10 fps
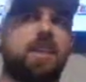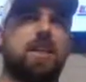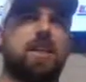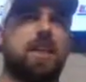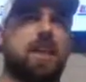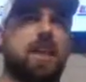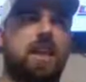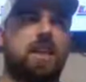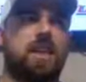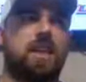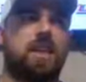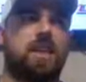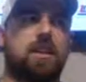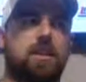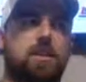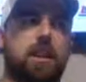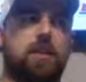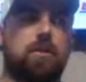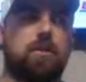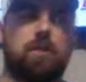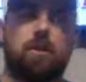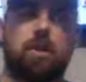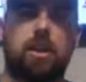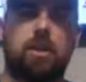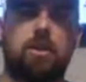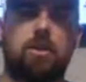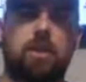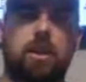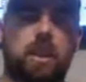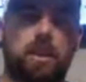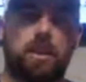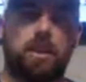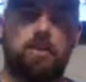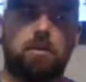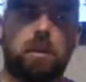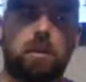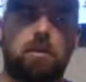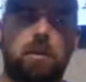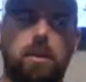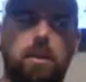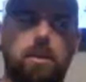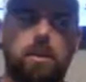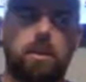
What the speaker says: you didn't get out of the B on your first show or your second show, was that correct?